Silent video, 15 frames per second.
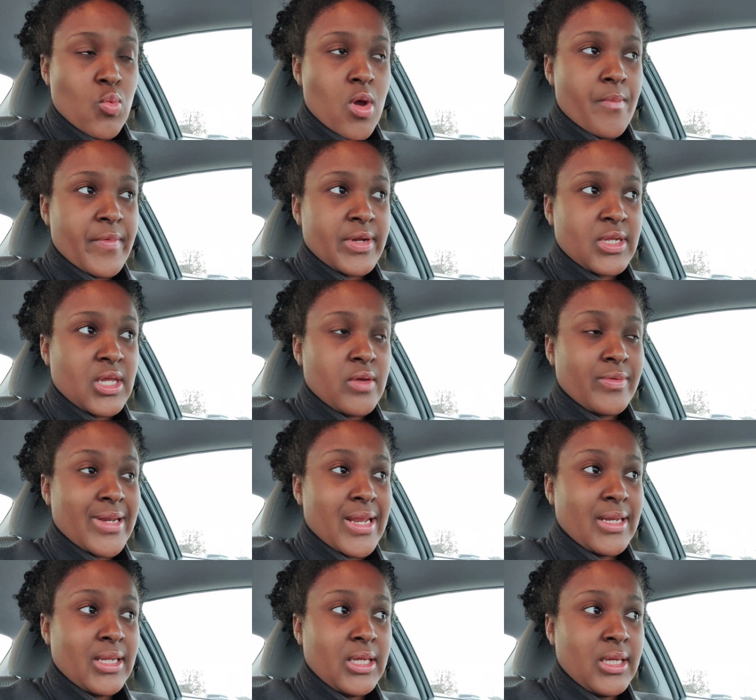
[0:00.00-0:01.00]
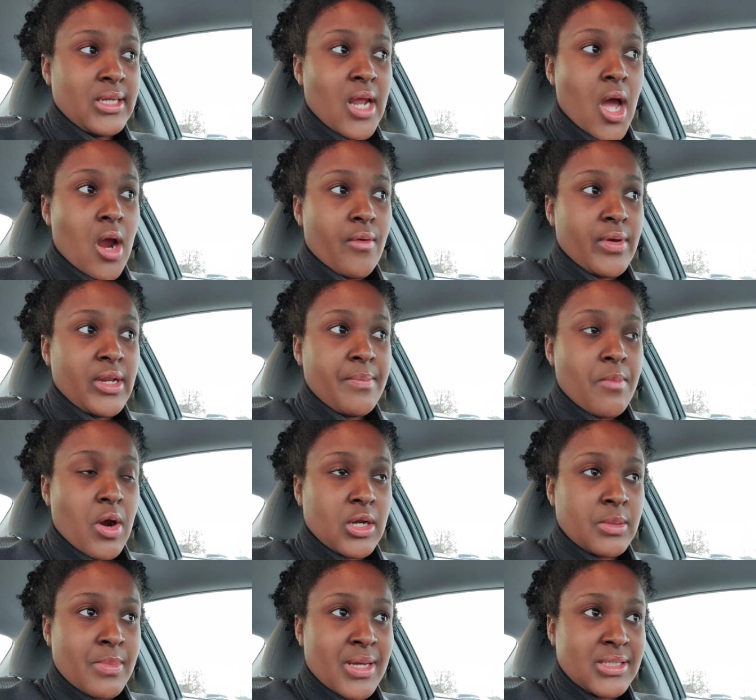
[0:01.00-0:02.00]
to walmart to get what i need i already
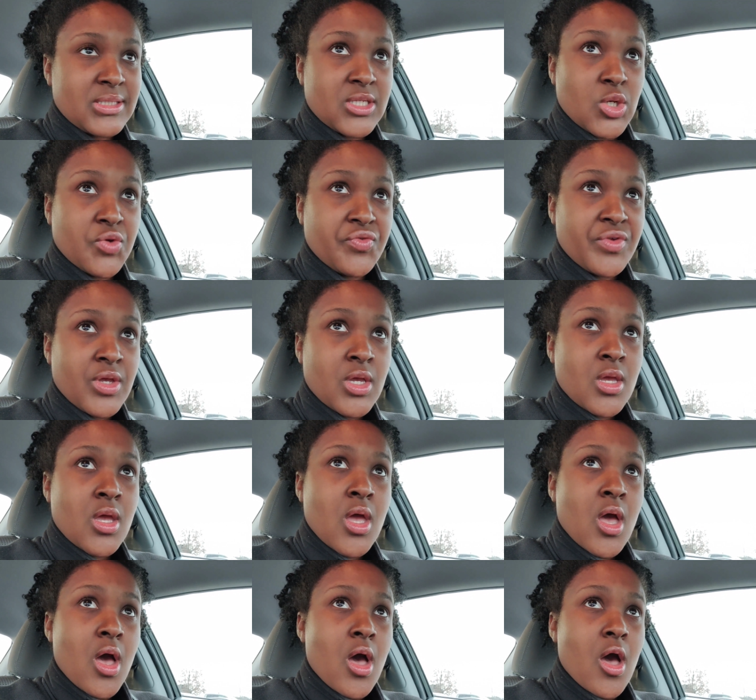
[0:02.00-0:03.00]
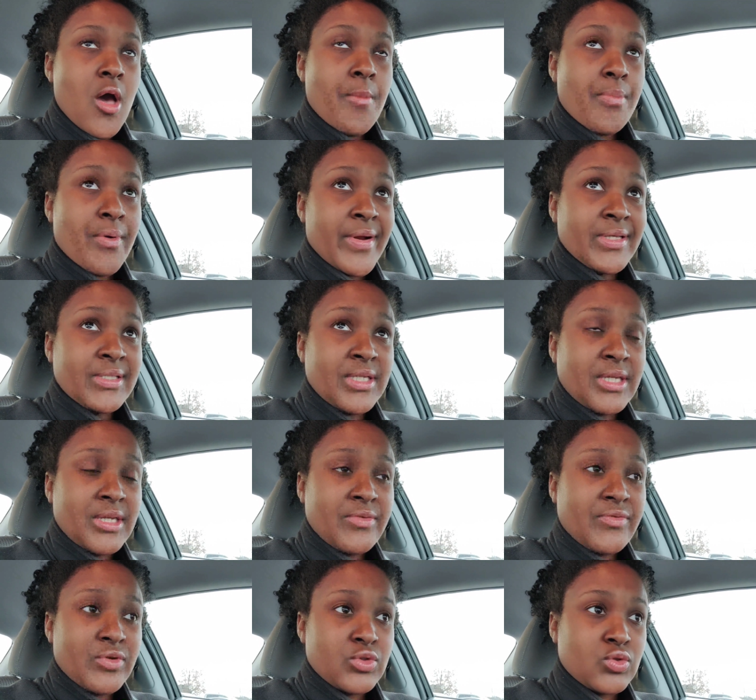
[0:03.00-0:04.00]
marked myself a
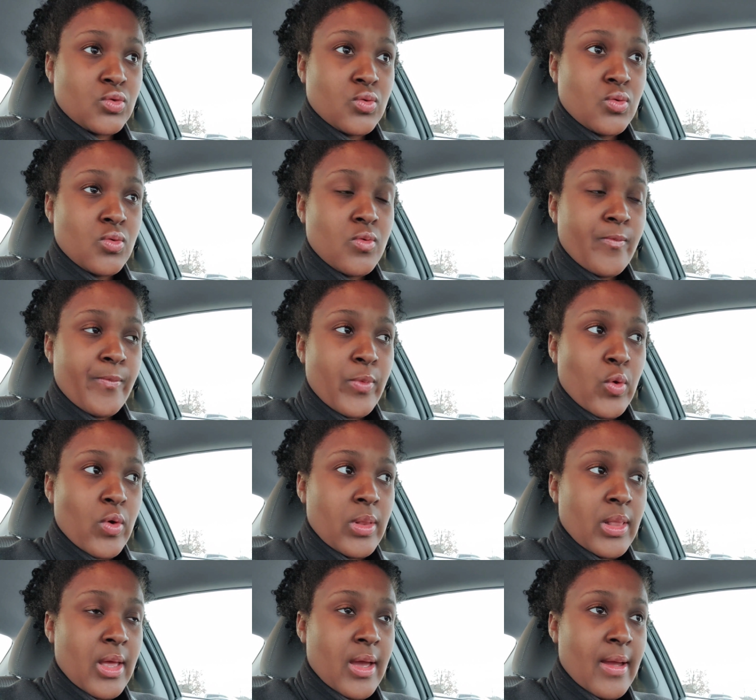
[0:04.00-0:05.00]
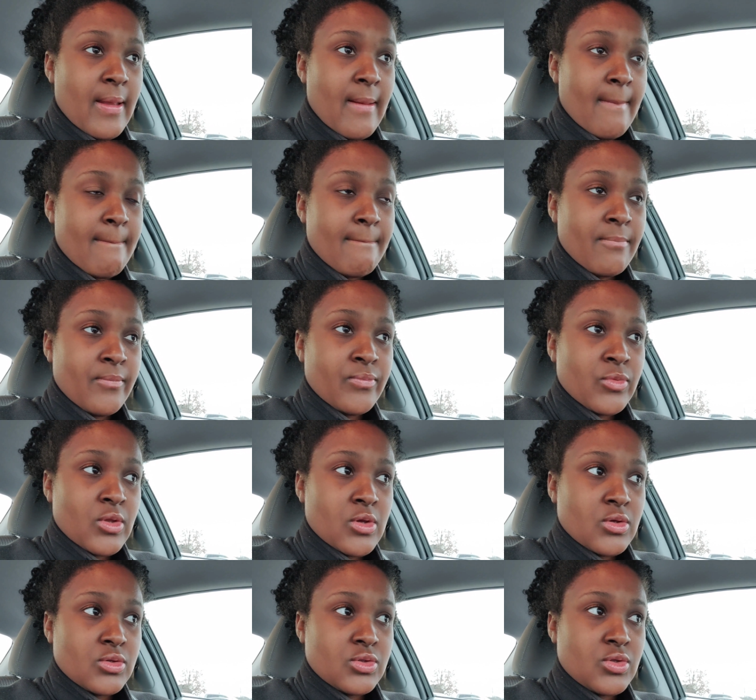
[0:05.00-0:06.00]
present for school online
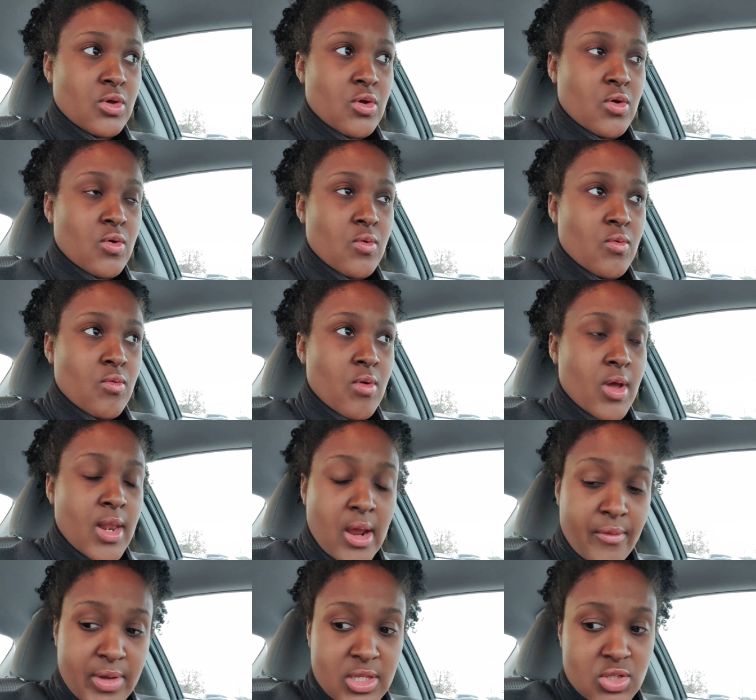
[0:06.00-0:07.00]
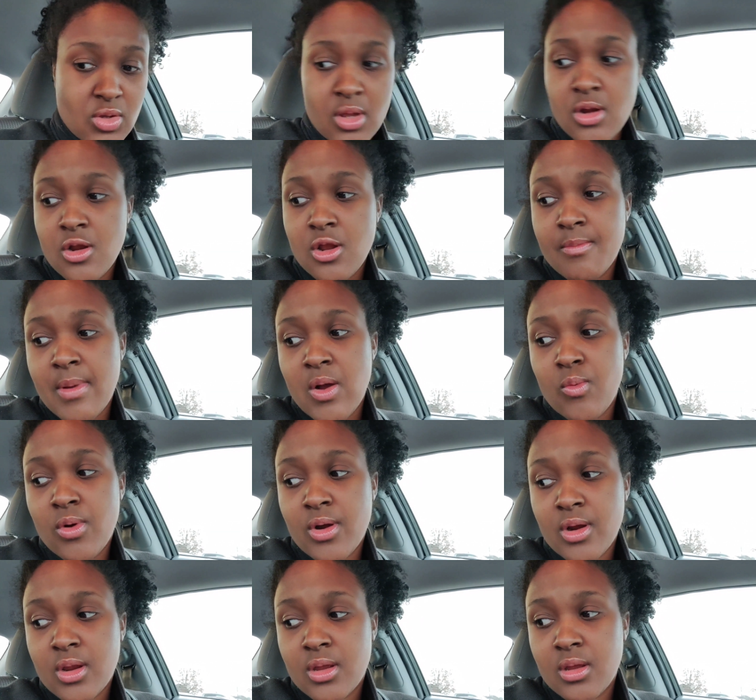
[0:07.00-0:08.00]
so, and I already started on my
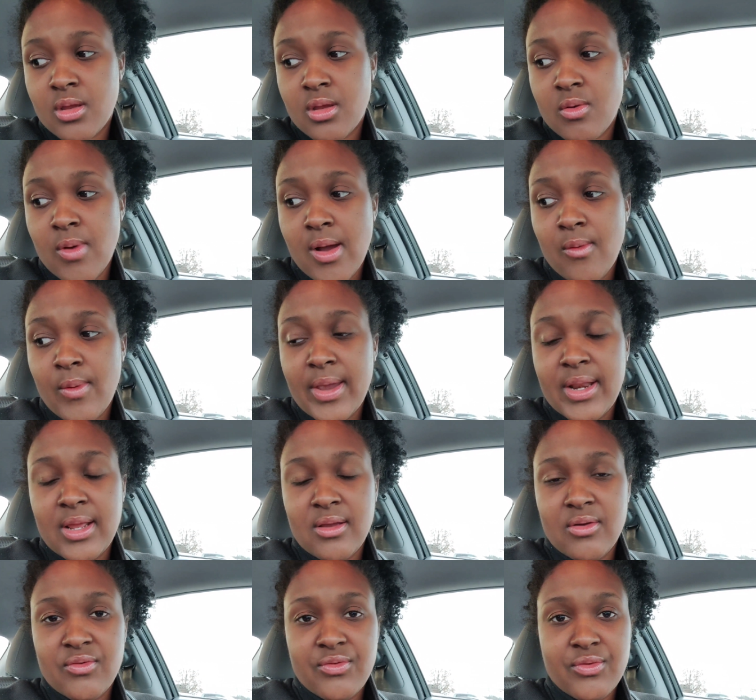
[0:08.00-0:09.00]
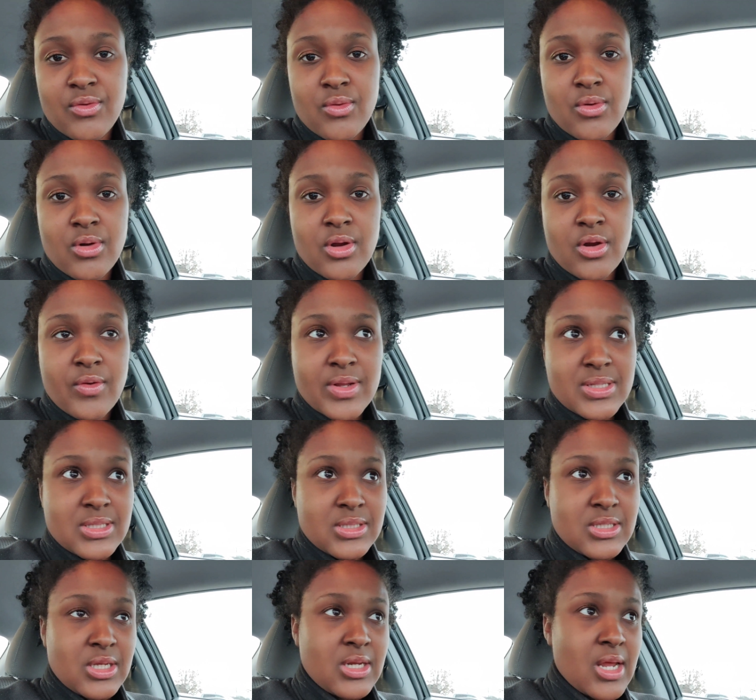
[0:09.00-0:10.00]
work while waiting for
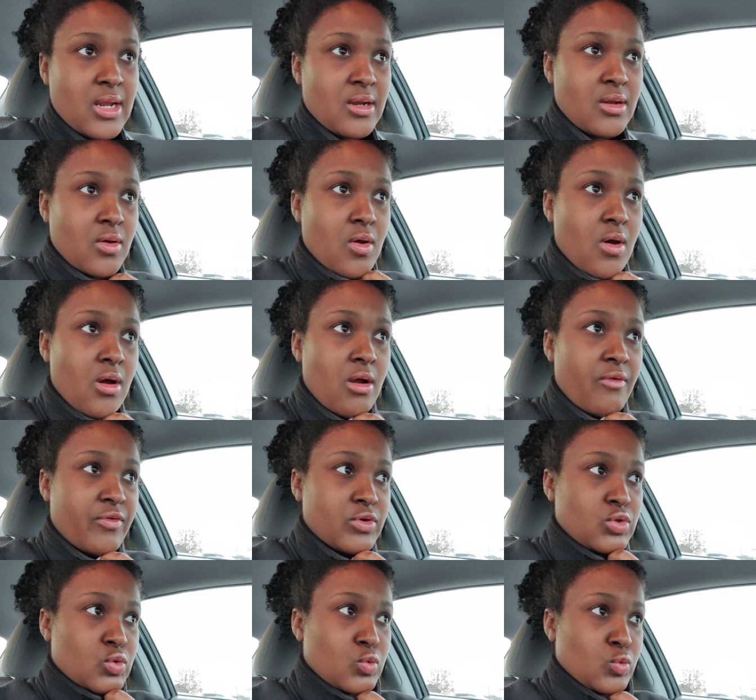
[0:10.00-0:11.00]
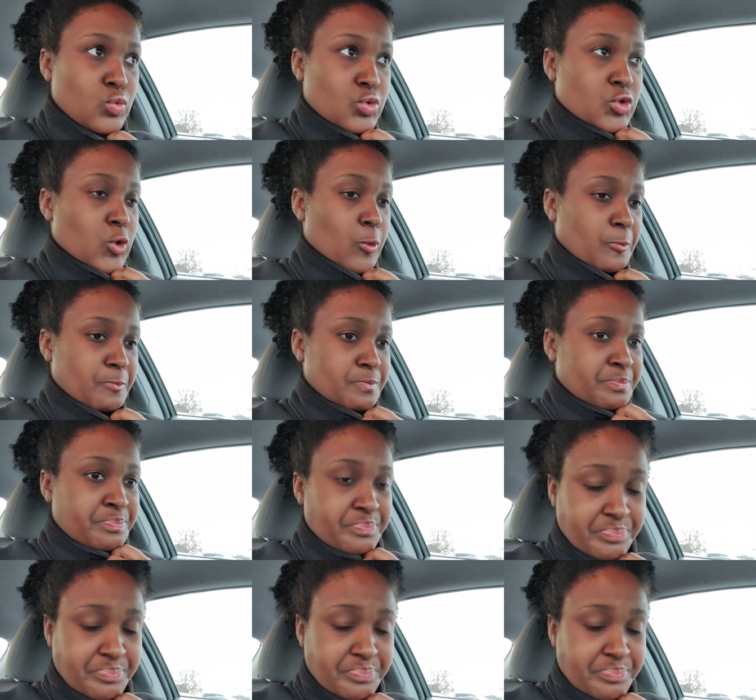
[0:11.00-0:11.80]
Grayson to get out of the car for school. So,